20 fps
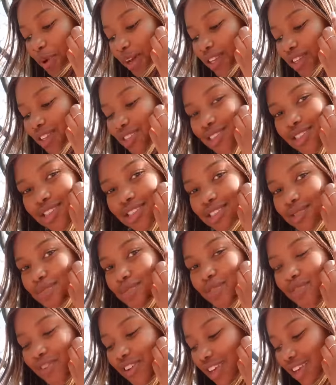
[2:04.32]
But it's it's
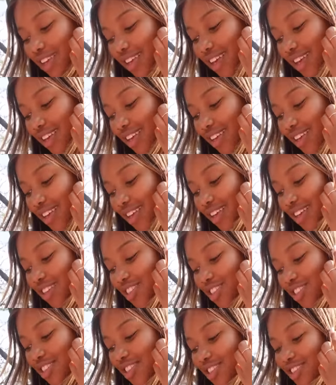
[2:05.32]
moving, hey?
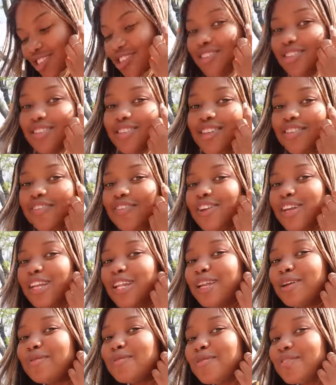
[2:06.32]
It's it's it's
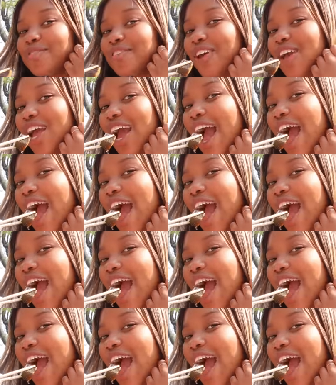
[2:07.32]
definitely moving.